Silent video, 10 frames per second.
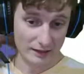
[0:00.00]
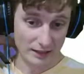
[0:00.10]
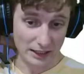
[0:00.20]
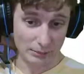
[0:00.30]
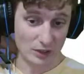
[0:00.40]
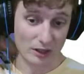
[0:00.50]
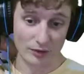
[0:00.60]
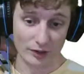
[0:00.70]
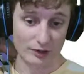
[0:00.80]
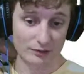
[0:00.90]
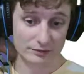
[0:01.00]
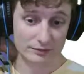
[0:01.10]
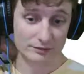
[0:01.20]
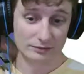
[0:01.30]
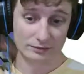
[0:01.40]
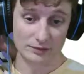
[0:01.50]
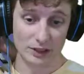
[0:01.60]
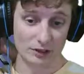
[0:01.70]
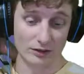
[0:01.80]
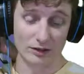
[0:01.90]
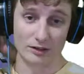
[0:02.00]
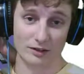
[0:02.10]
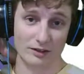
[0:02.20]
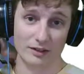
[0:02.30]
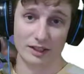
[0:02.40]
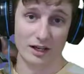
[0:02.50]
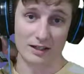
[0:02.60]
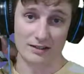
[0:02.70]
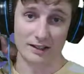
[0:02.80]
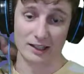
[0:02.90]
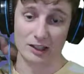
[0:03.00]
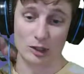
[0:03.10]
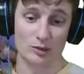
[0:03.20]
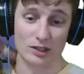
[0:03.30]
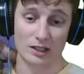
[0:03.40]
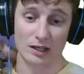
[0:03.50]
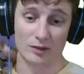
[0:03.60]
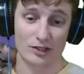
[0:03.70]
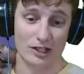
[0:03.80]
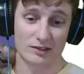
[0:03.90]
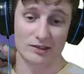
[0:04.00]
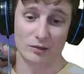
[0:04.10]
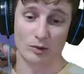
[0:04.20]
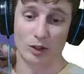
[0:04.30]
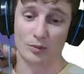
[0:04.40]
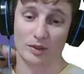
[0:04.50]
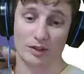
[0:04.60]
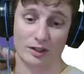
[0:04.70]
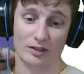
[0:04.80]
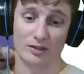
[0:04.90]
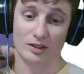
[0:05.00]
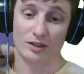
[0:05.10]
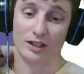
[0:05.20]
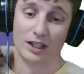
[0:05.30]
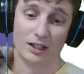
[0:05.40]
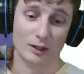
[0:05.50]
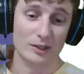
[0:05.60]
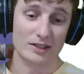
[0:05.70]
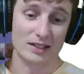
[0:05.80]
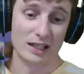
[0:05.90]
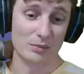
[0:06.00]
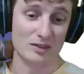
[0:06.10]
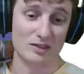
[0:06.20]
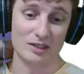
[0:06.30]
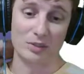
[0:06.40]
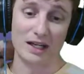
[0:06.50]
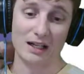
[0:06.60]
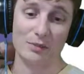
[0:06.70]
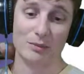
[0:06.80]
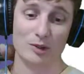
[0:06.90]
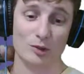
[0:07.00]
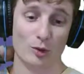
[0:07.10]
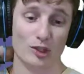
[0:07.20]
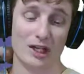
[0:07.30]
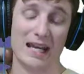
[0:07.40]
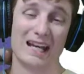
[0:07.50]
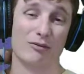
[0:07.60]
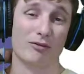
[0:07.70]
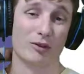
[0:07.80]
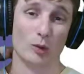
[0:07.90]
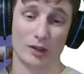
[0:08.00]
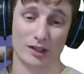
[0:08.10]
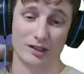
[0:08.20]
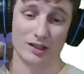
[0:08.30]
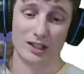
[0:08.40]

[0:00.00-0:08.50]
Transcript: I'm covered. The consulate in Houston covers Texas, Oklahoma, Arkansas, Louisiana, Mississippi, Alabama, Georgia, and Florida.